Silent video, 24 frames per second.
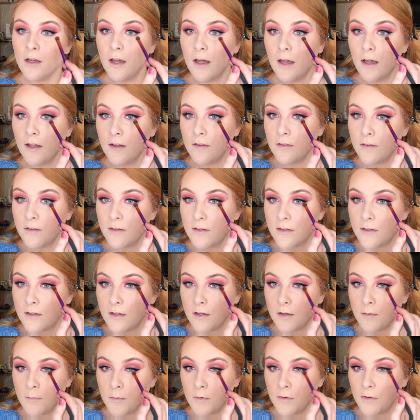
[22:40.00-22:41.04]
and the
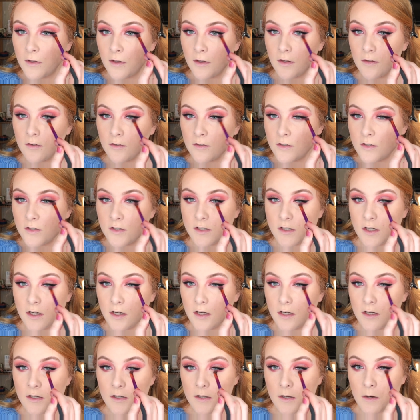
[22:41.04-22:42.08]
same on the other
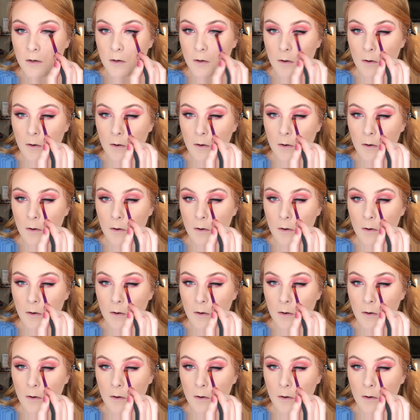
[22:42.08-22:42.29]
side.